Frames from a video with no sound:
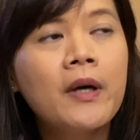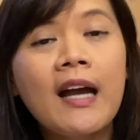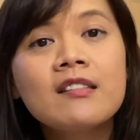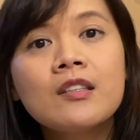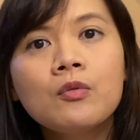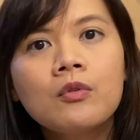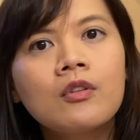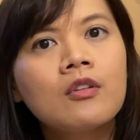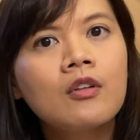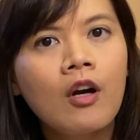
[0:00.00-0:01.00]
I still
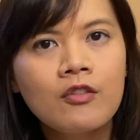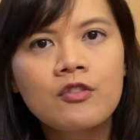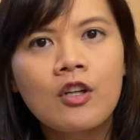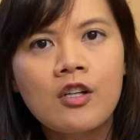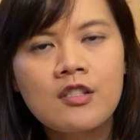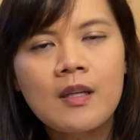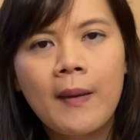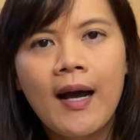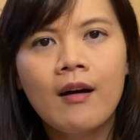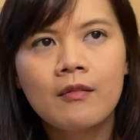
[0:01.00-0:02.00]
concerns
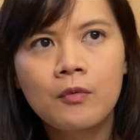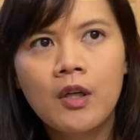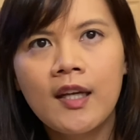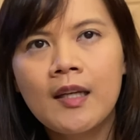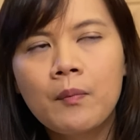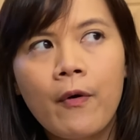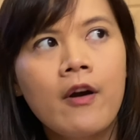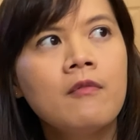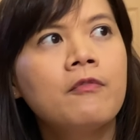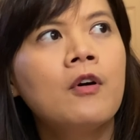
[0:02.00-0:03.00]
about getting
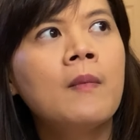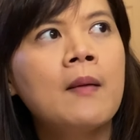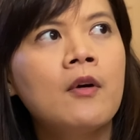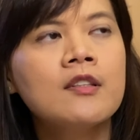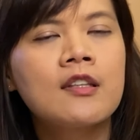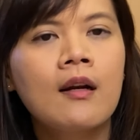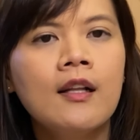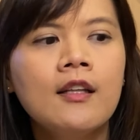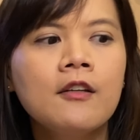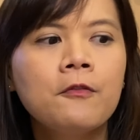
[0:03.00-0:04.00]
burned for my
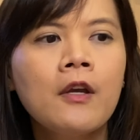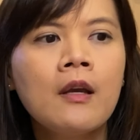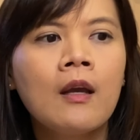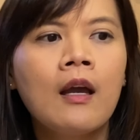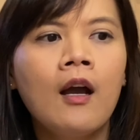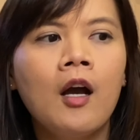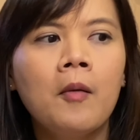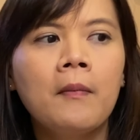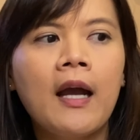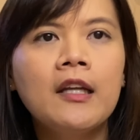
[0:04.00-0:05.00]
Monstera leaf.
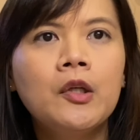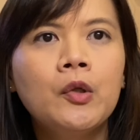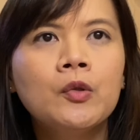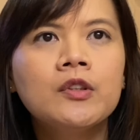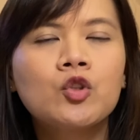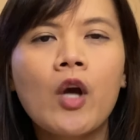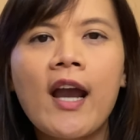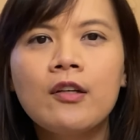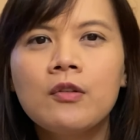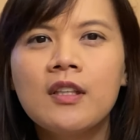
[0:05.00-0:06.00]
I do
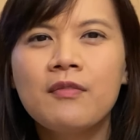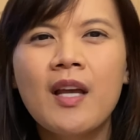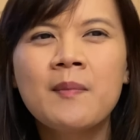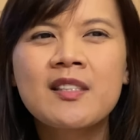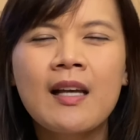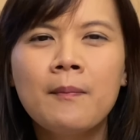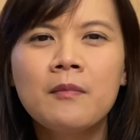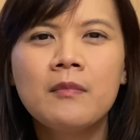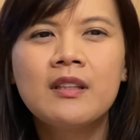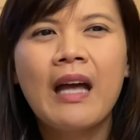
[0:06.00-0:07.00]
try to give them
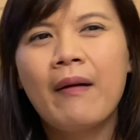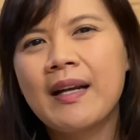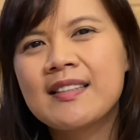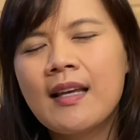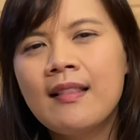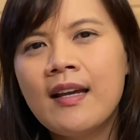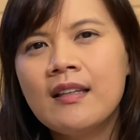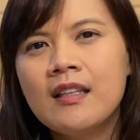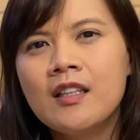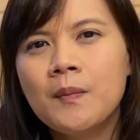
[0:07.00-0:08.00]
some direct
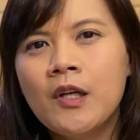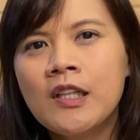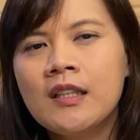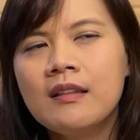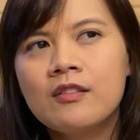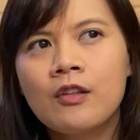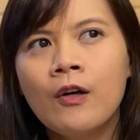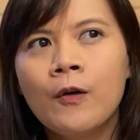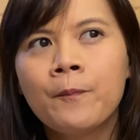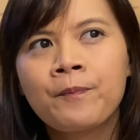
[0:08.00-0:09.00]
sunlight in the morning,
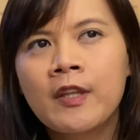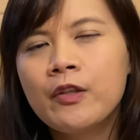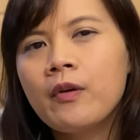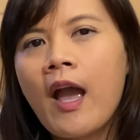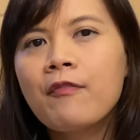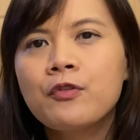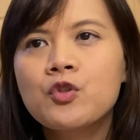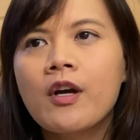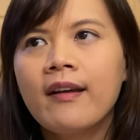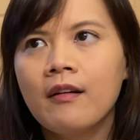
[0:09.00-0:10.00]
so you have to
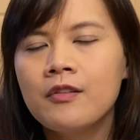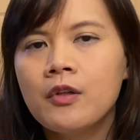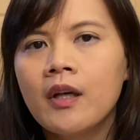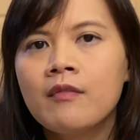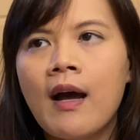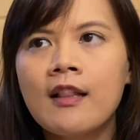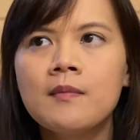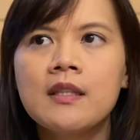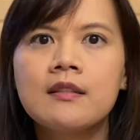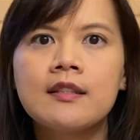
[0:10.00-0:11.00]
try on your
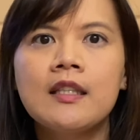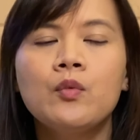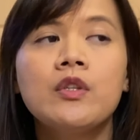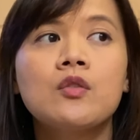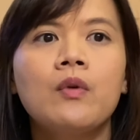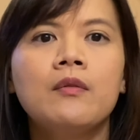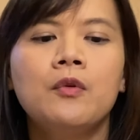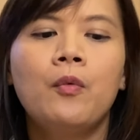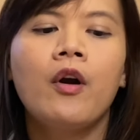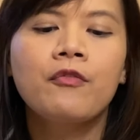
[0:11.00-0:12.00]
environment, see which one
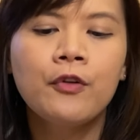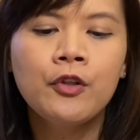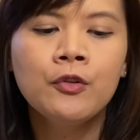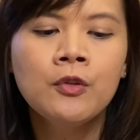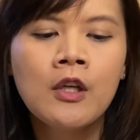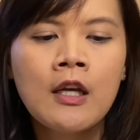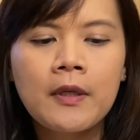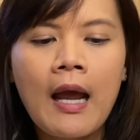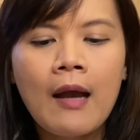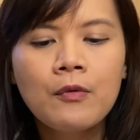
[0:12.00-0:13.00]
will work for you.
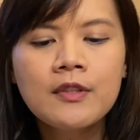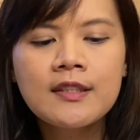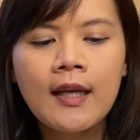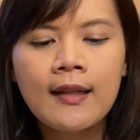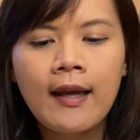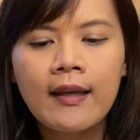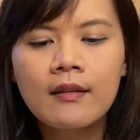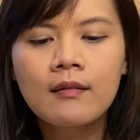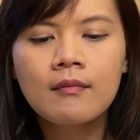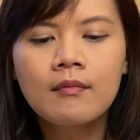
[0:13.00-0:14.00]
But I would say like
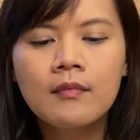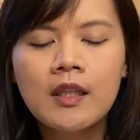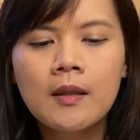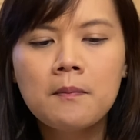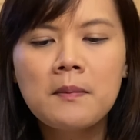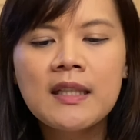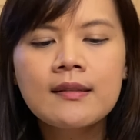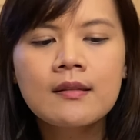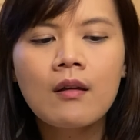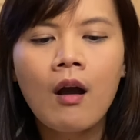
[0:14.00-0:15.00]
the
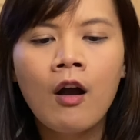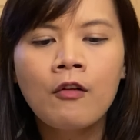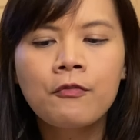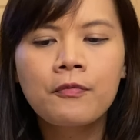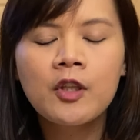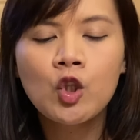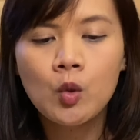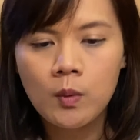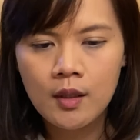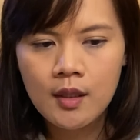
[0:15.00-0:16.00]
mix of
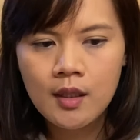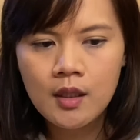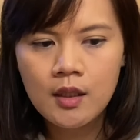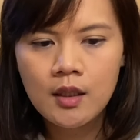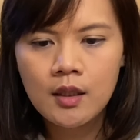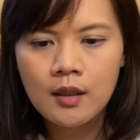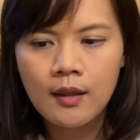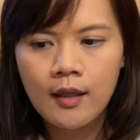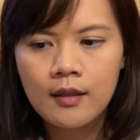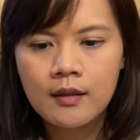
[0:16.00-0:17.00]
humidity,
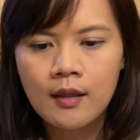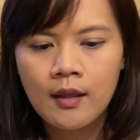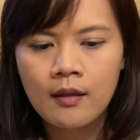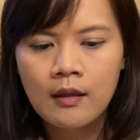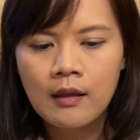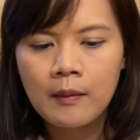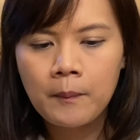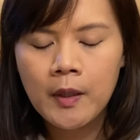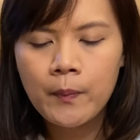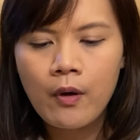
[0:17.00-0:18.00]
like the
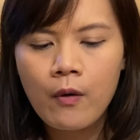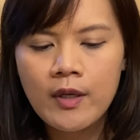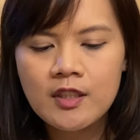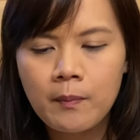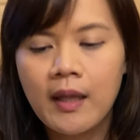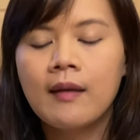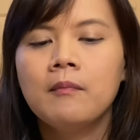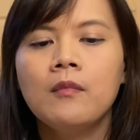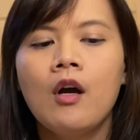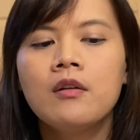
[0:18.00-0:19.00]
people always
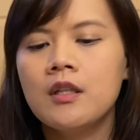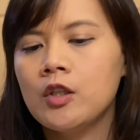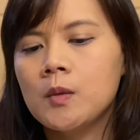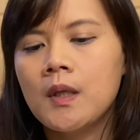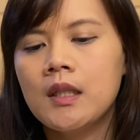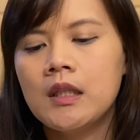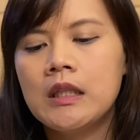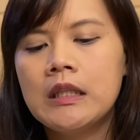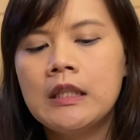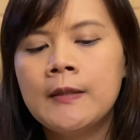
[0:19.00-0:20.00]
blame on the
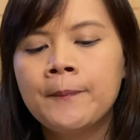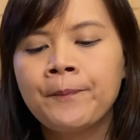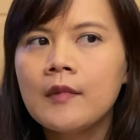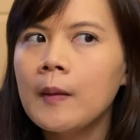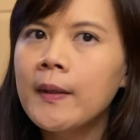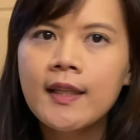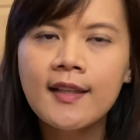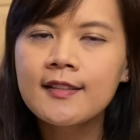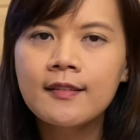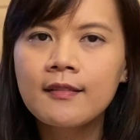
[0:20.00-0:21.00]
humidity, but
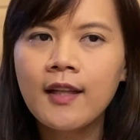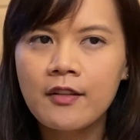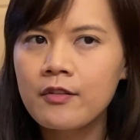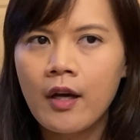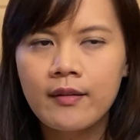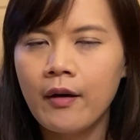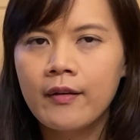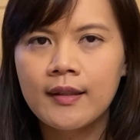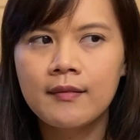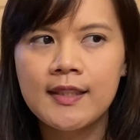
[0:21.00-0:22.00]
that's not the
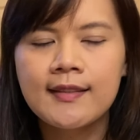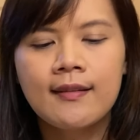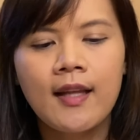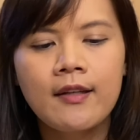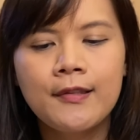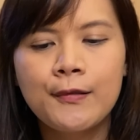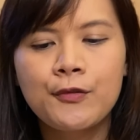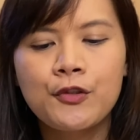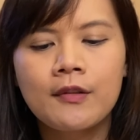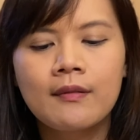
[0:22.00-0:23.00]
only reason that you
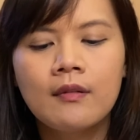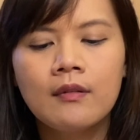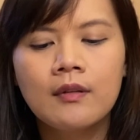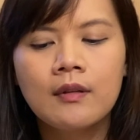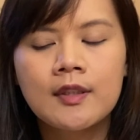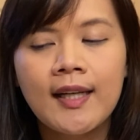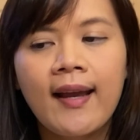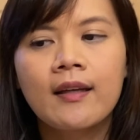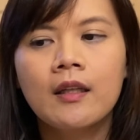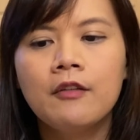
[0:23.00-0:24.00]
should
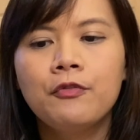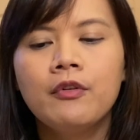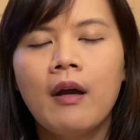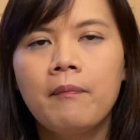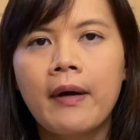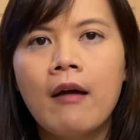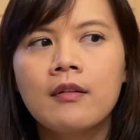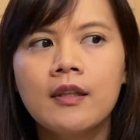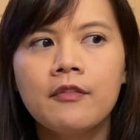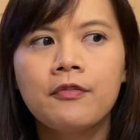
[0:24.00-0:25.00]
check if you have
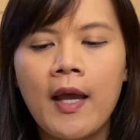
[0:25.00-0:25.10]
brown leaf.